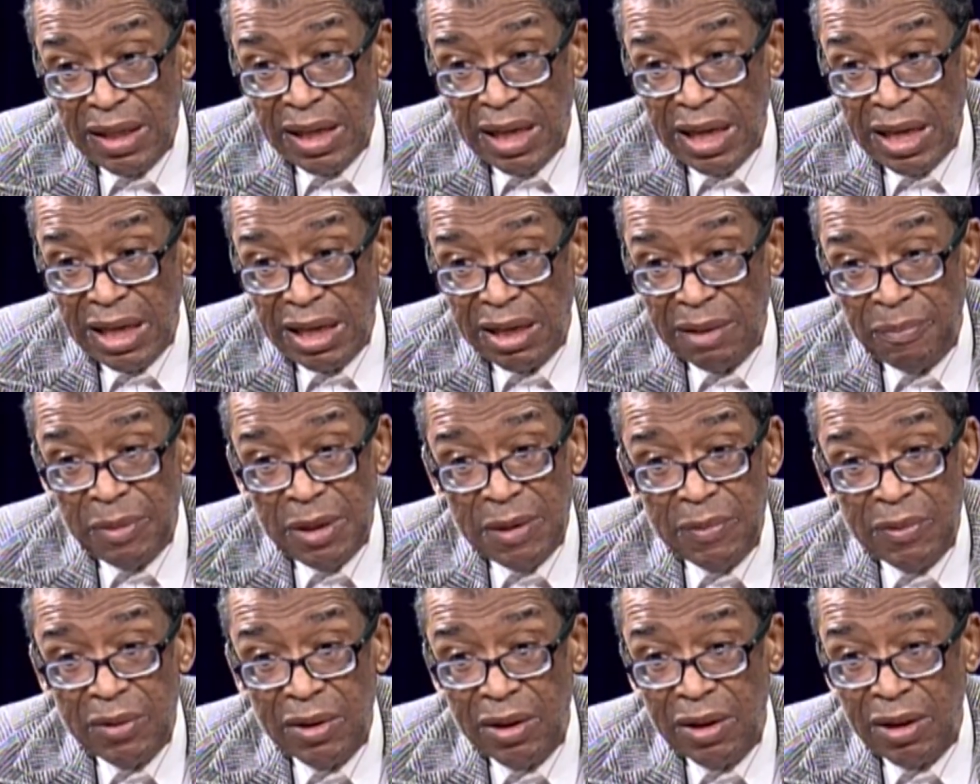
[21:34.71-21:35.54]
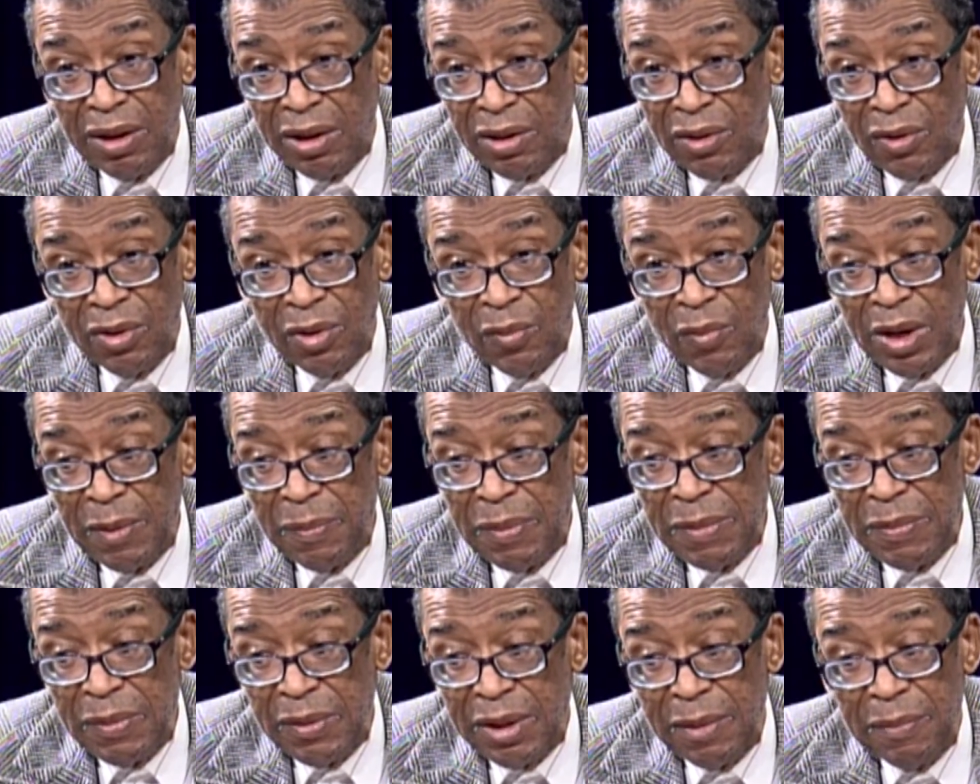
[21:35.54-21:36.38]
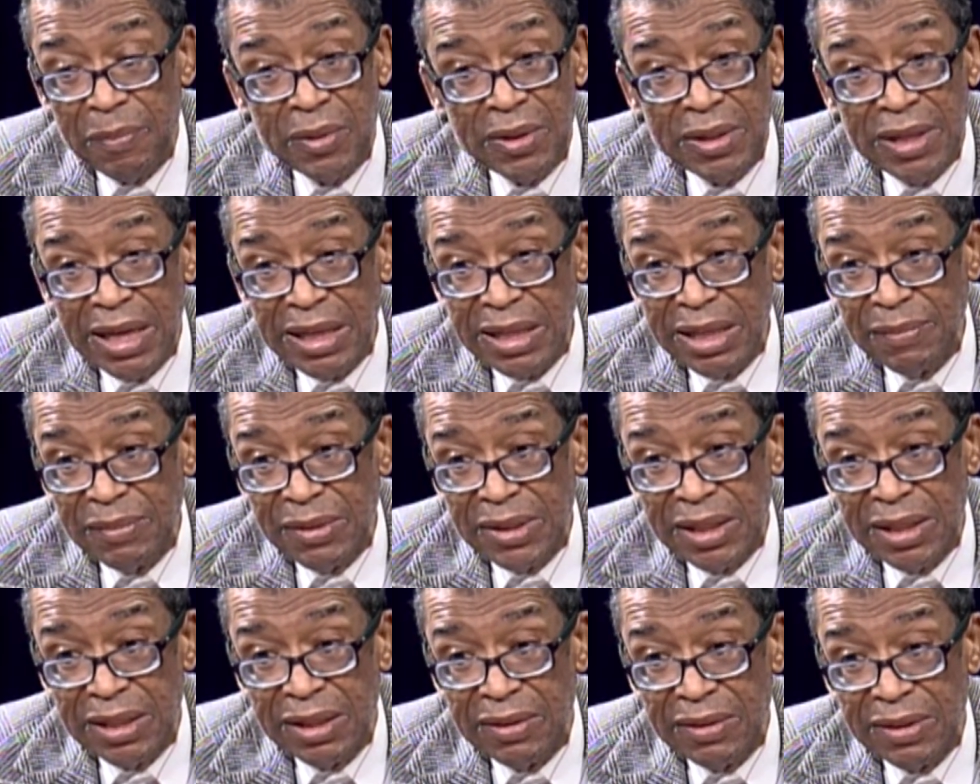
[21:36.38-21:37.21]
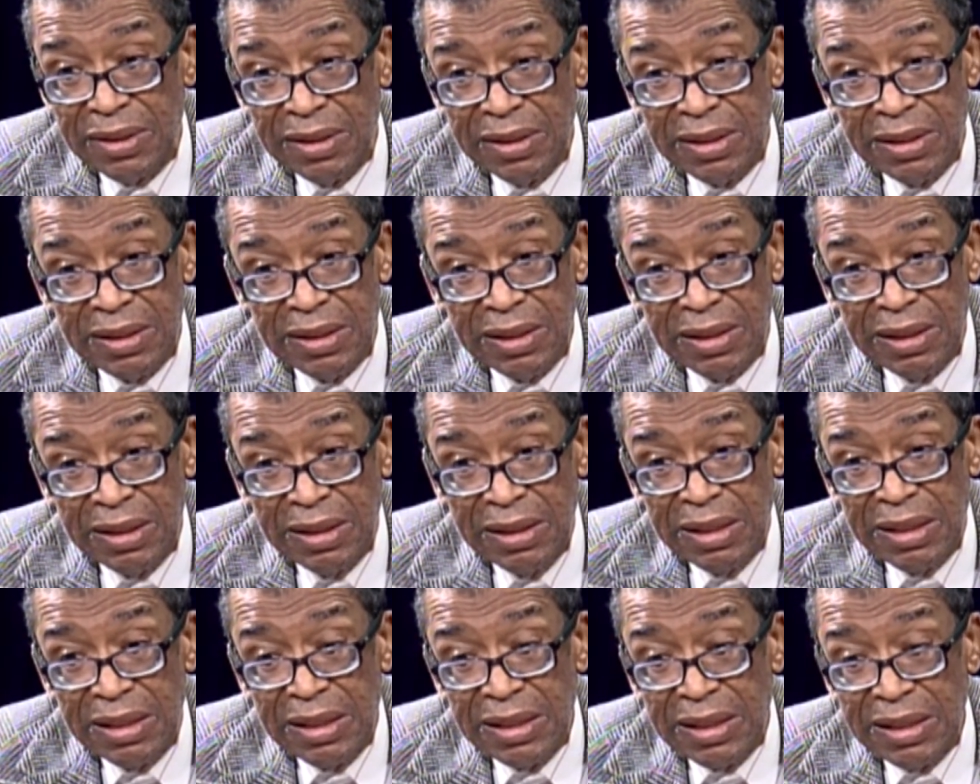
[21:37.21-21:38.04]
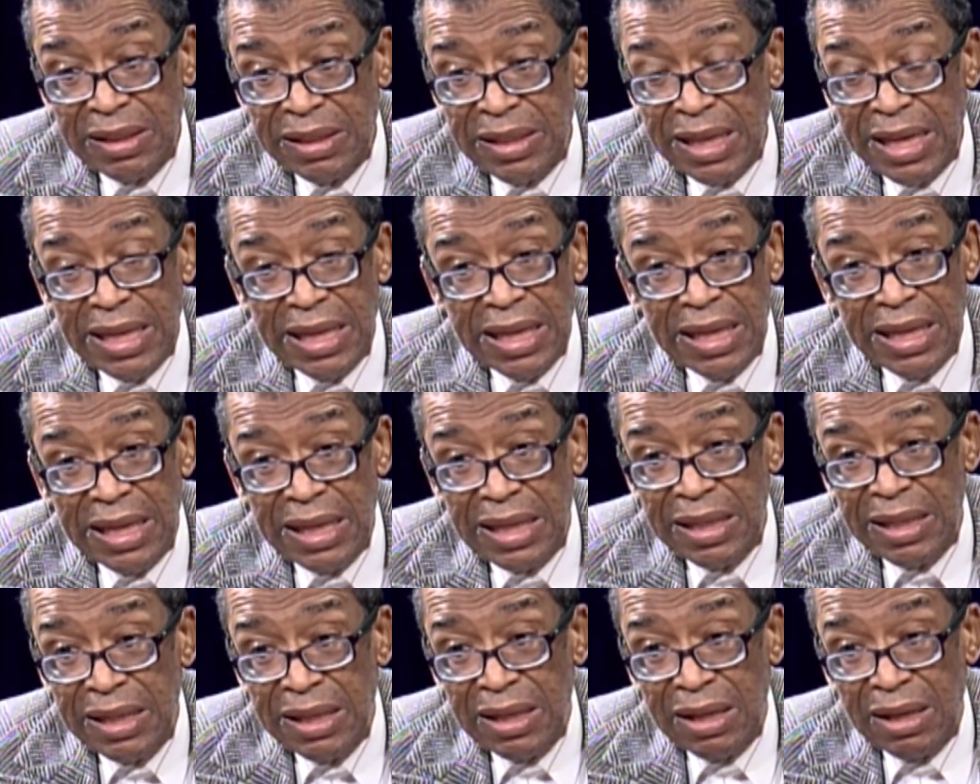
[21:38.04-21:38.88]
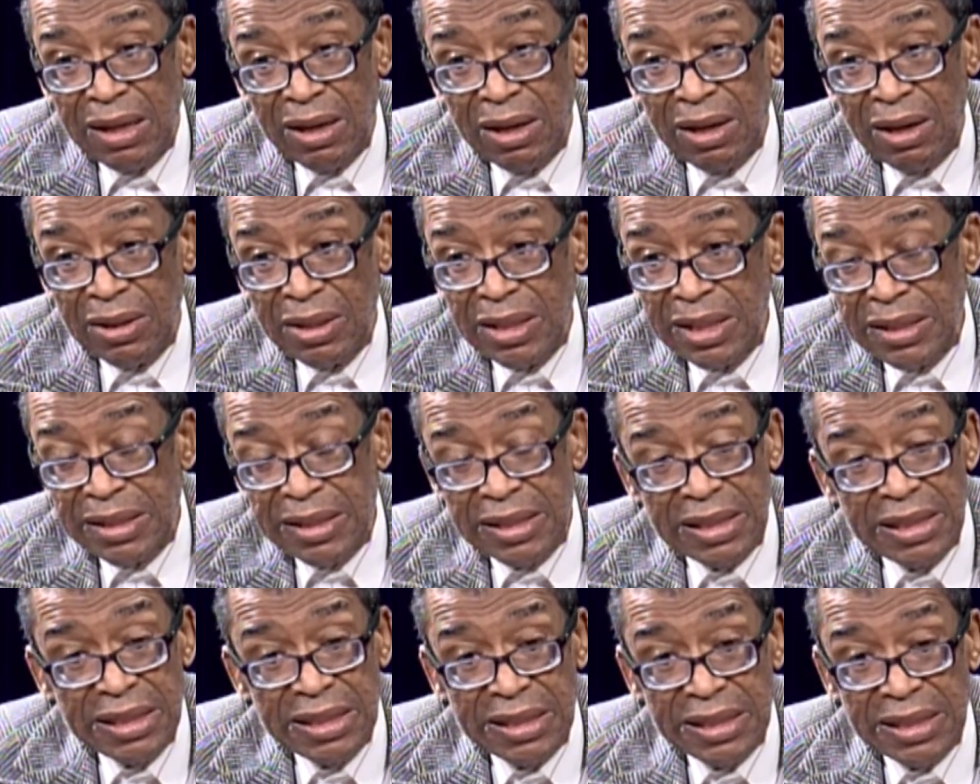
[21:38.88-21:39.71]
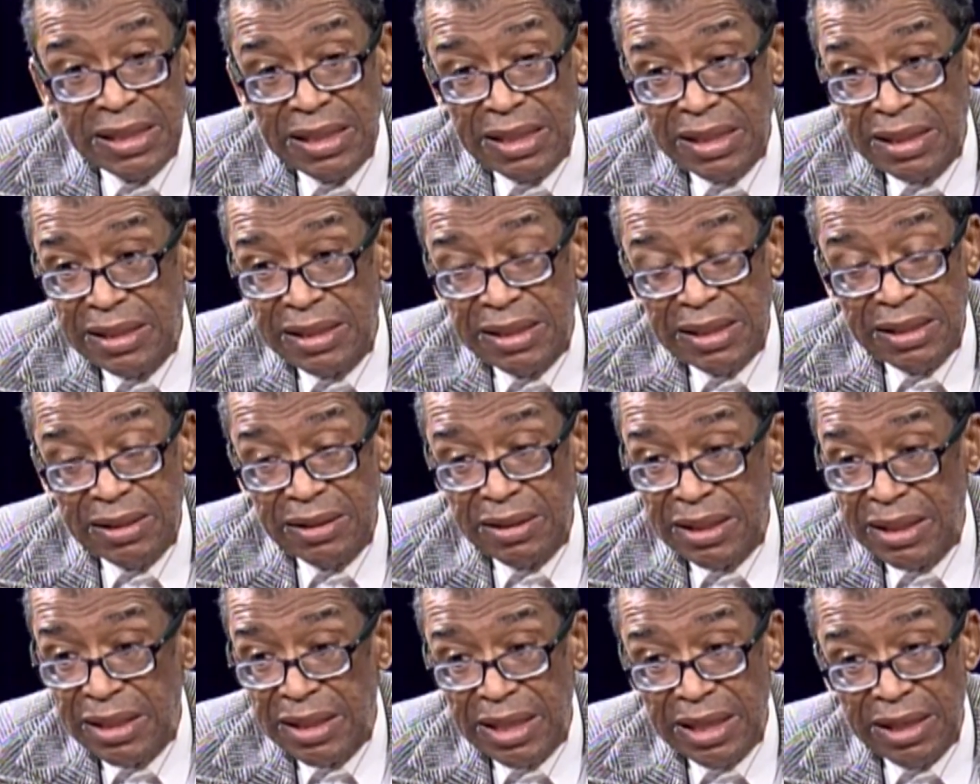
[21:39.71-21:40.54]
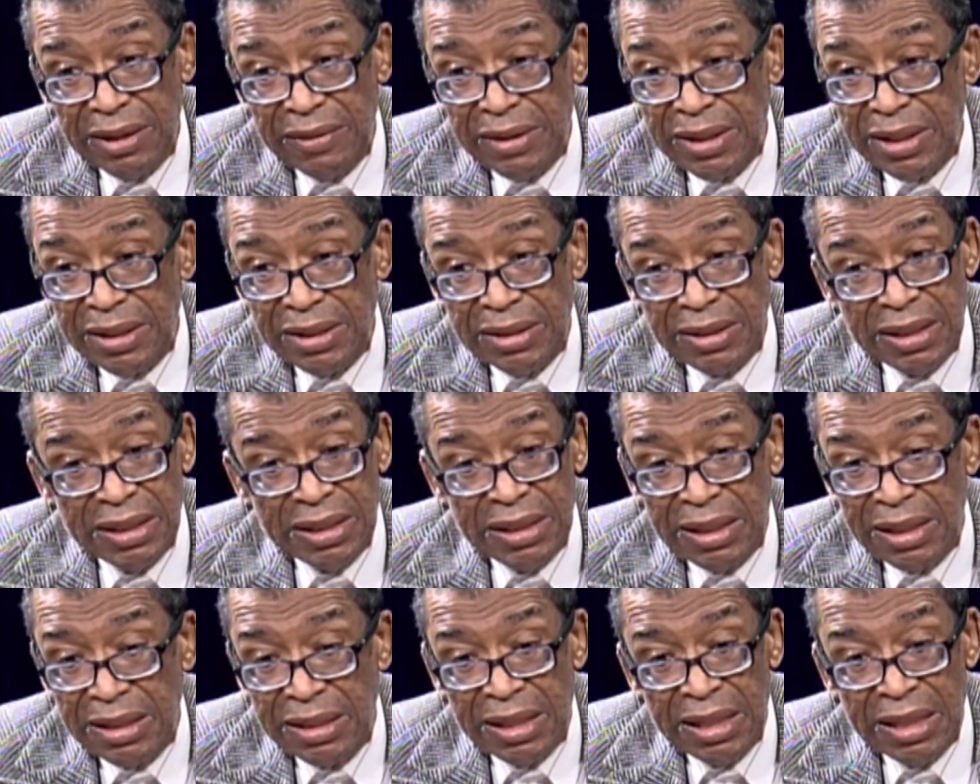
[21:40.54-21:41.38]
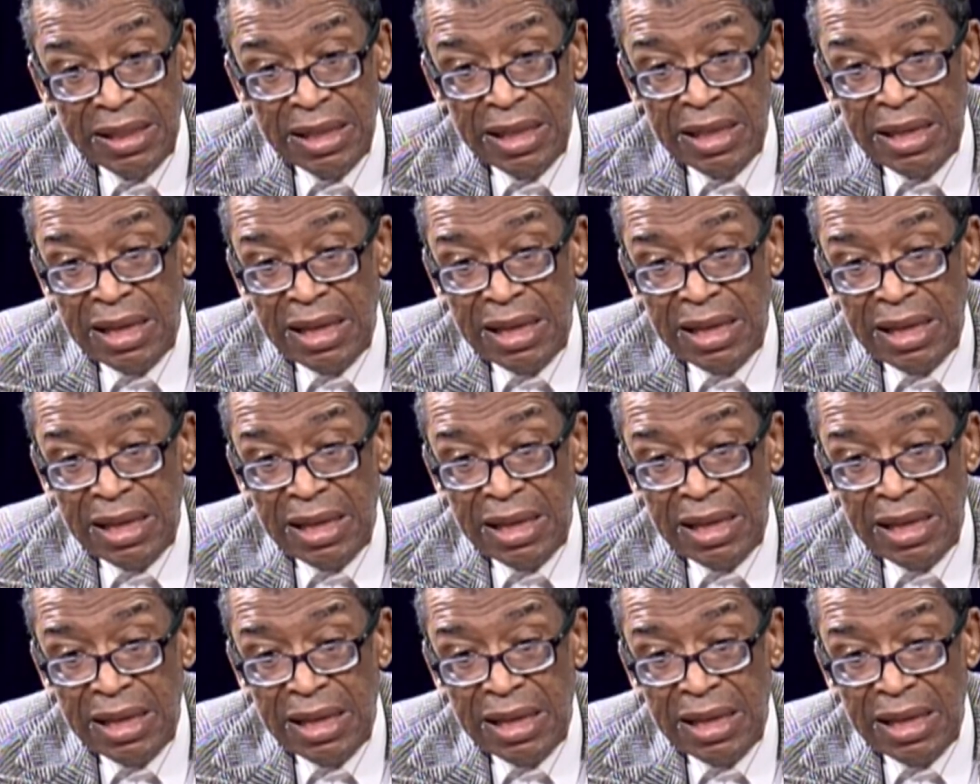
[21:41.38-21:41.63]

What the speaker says: And people the only way people can protect themselves is stay in or get CC, conceal and carry, because the